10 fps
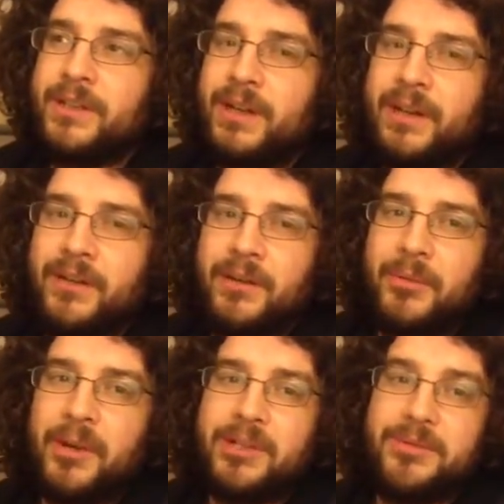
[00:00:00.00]

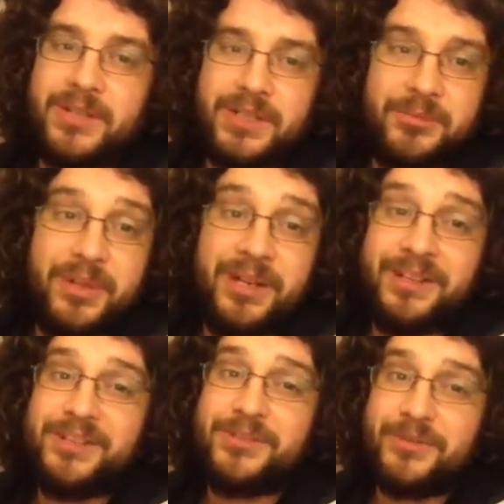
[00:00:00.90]
My experience has been
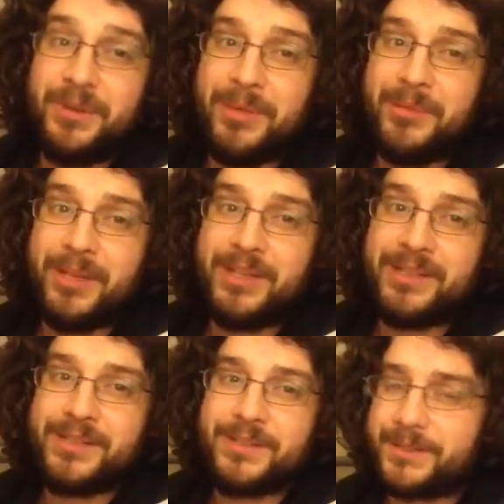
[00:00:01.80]
extremely
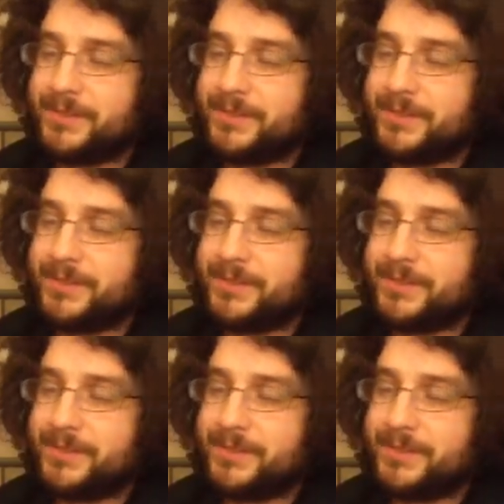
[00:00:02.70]
mixed.